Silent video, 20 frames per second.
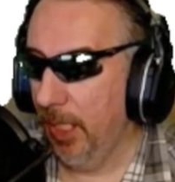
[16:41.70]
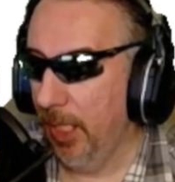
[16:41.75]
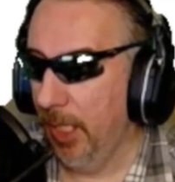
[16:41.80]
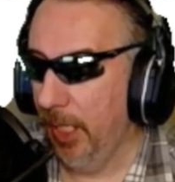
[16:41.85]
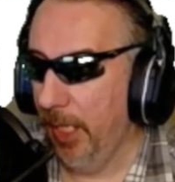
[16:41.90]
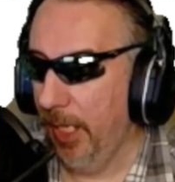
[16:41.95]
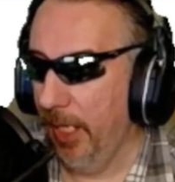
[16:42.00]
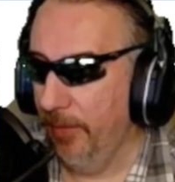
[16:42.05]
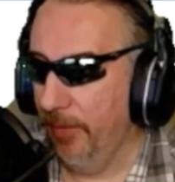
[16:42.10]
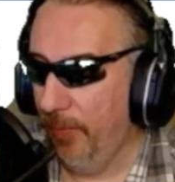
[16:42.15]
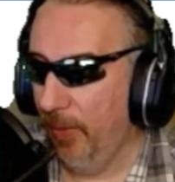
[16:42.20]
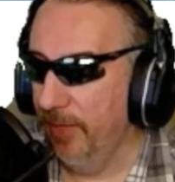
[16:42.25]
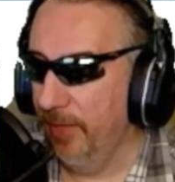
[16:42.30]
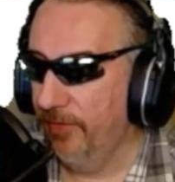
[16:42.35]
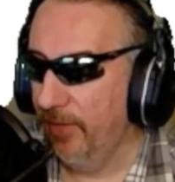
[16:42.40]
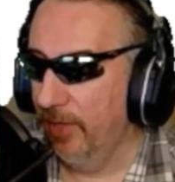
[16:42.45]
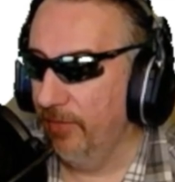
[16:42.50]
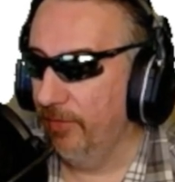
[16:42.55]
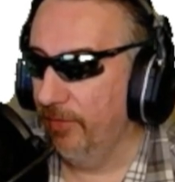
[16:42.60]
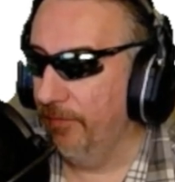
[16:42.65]
and
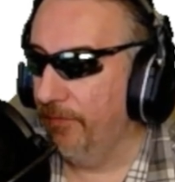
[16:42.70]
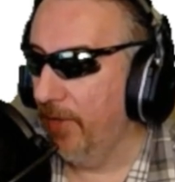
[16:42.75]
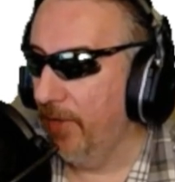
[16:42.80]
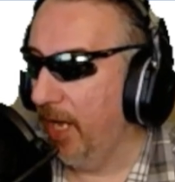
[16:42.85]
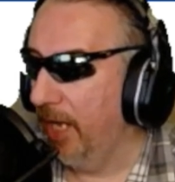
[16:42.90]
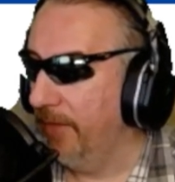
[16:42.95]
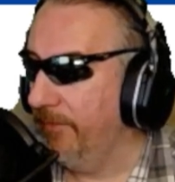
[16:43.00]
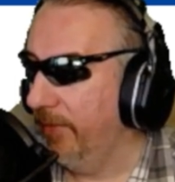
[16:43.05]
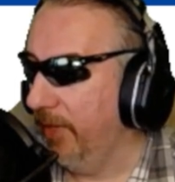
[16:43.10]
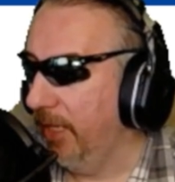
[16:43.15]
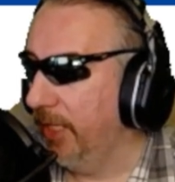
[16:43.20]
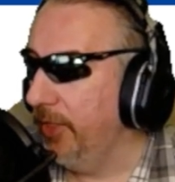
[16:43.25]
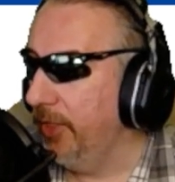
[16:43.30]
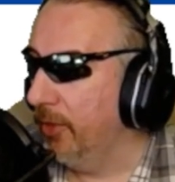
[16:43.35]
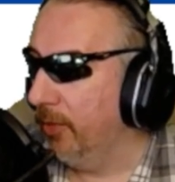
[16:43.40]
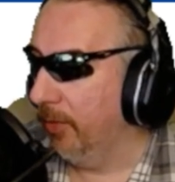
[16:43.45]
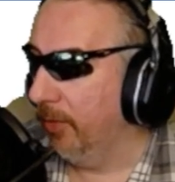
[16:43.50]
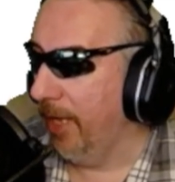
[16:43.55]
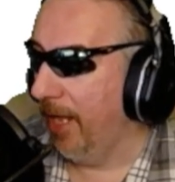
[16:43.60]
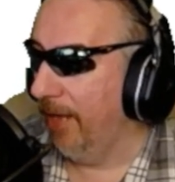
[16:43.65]
PlayStation 5 and you
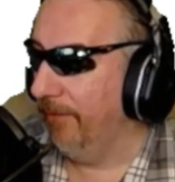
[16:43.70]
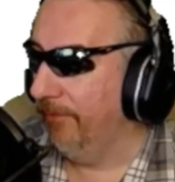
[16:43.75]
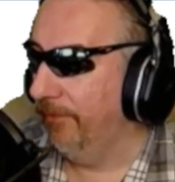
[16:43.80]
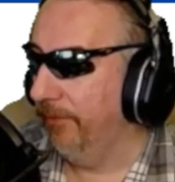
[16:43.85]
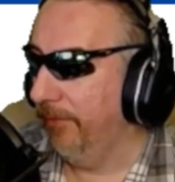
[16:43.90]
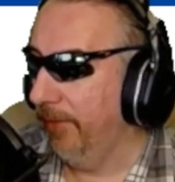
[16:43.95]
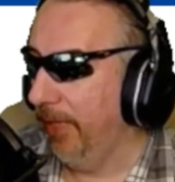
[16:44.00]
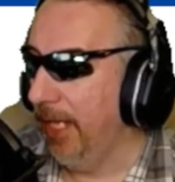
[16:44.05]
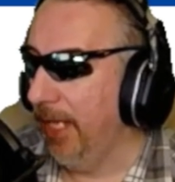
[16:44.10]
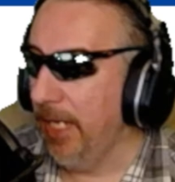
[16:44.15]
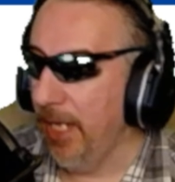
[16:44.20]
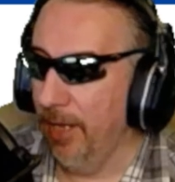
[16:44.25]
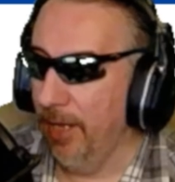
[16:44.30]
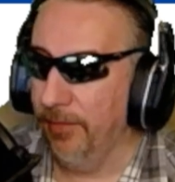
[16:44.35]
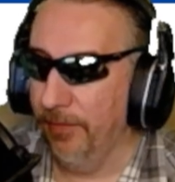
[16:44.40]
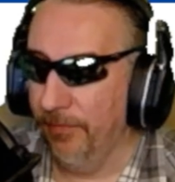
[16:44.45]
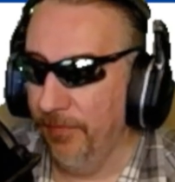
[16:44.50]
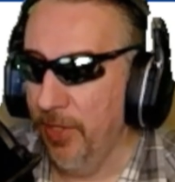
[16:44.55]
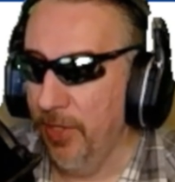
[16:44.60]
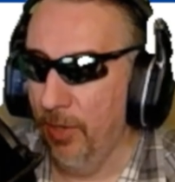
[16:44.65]
don't have any
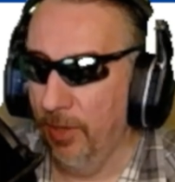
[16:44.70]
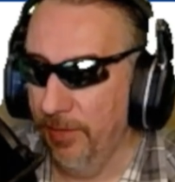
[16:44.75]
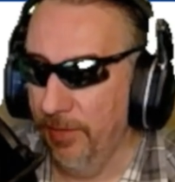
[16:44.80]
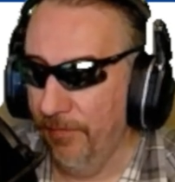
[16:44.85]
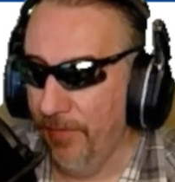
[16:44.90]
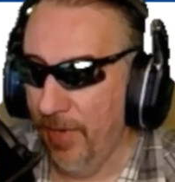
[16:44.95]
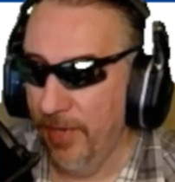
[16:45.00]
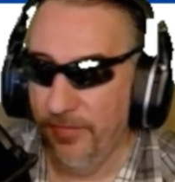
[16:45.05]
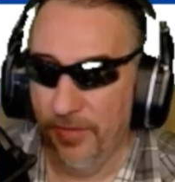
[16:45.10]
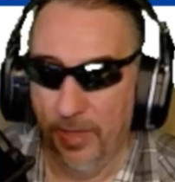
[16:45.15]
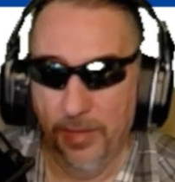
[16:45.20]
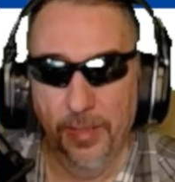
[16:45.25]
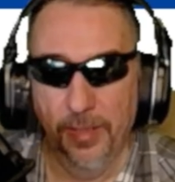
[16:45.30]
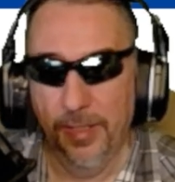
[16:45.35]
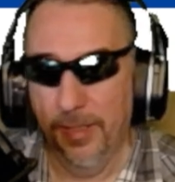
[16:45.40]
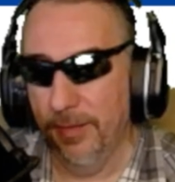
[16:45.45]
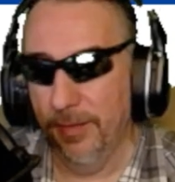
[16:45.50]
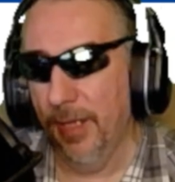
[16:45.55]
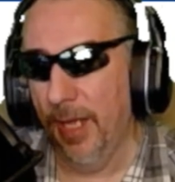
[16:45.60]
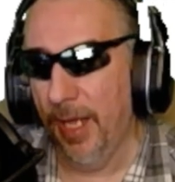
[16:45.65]
other VR device other
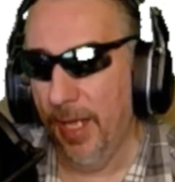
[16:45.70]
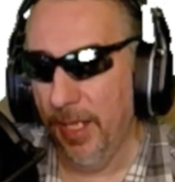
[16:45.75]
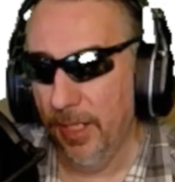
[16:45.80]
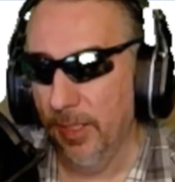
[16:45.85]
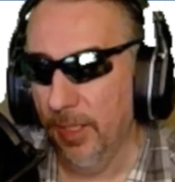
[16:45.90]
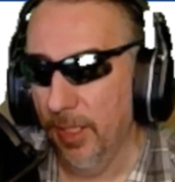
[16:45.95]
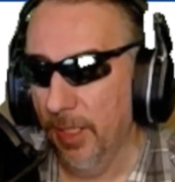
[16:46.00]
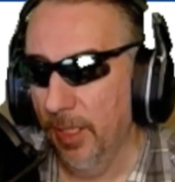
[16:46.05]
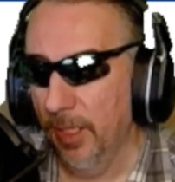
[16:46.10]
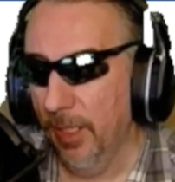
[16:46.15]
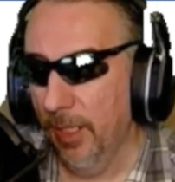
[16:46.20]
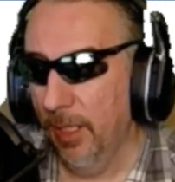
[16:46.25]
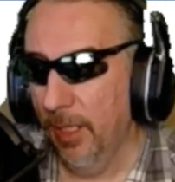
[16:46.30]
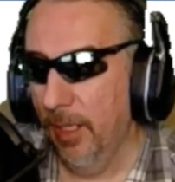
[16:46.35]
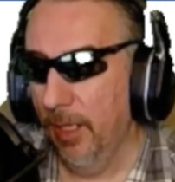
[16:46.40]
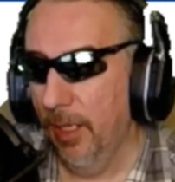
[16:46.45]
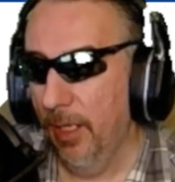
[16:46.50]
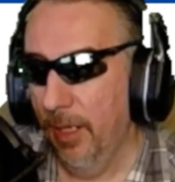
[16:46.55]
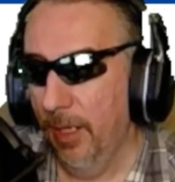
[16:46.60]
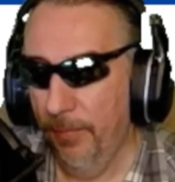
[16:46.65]
than that,
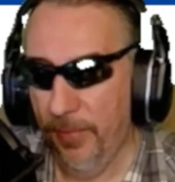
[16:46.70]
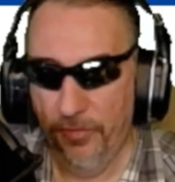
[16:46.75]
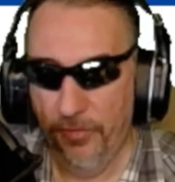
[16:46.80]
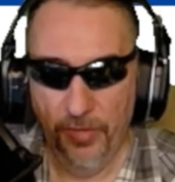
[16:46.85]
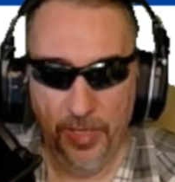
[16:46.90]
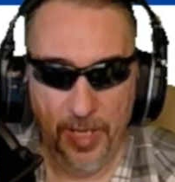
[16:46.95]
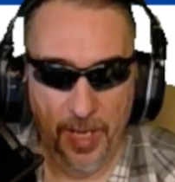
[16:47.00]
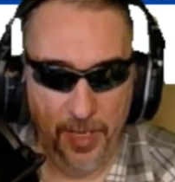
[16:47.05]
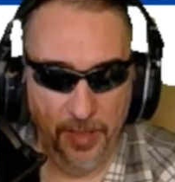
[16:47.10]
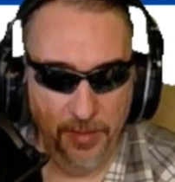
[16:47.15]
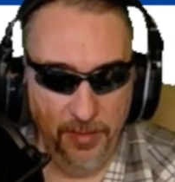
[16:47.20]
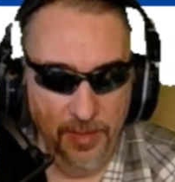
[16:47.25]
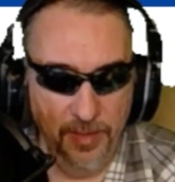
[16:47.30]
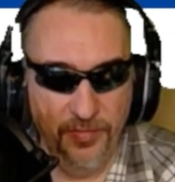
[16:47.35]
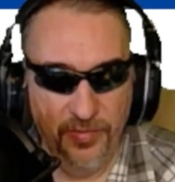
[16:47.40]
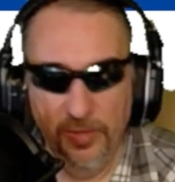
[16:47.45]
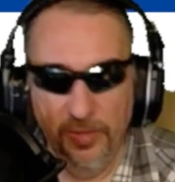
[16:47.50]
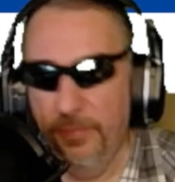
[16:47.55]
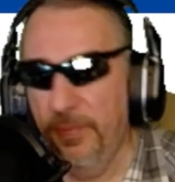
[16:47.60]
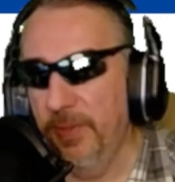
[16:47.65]
but you got a
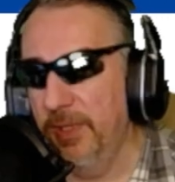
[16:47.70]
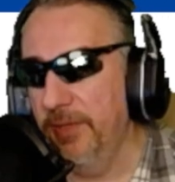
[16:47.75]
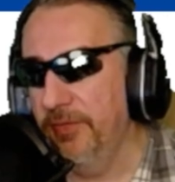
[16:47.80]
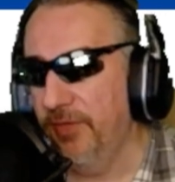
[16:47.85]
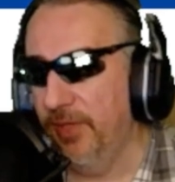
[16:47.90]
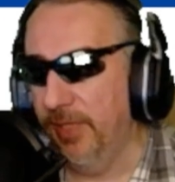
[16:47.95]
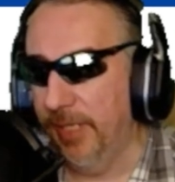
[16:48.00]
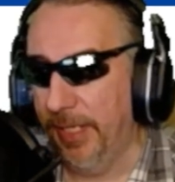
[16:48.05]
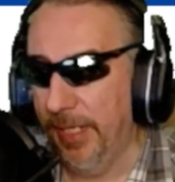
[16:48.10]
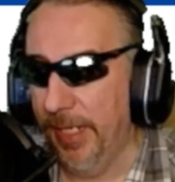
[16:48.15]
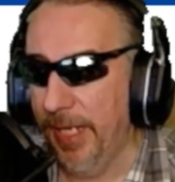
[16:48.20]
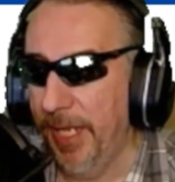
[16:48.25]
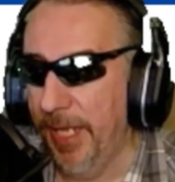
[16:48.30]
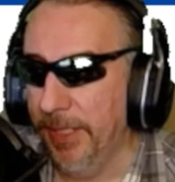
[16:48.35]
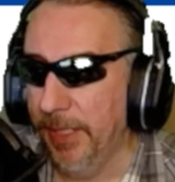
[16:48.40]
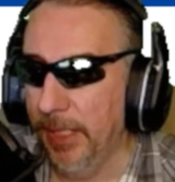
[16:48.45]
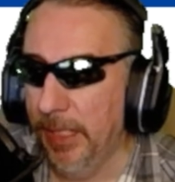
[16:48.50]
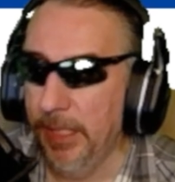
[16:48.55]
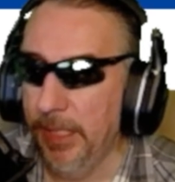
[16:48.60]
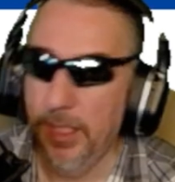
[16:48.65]
decent PC that can
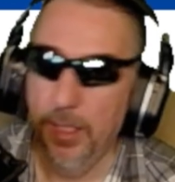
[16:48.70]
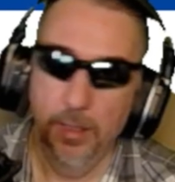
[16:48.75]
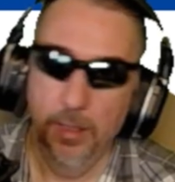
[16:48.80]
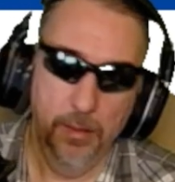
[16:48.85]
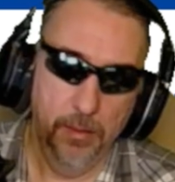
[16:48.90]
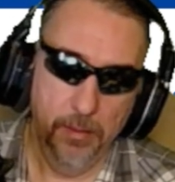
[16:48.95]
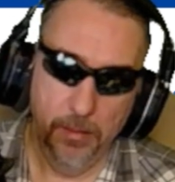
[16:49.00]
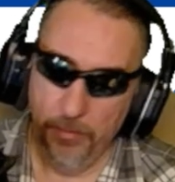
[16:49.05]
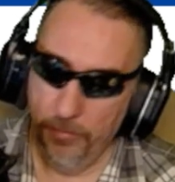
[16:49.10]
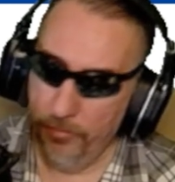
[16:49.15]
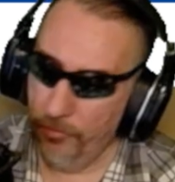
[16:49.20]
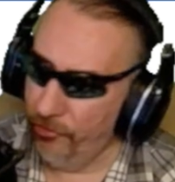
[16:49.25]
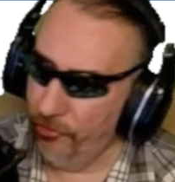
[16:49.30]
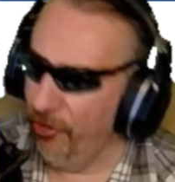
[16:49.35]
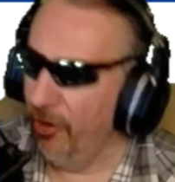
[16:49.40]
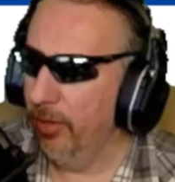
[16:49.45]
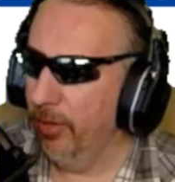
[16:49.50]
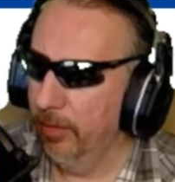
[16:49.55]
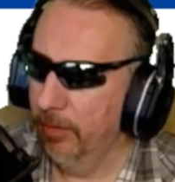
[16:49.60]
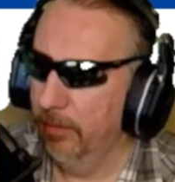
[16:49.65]
handle it,
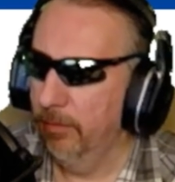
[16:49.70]
sure.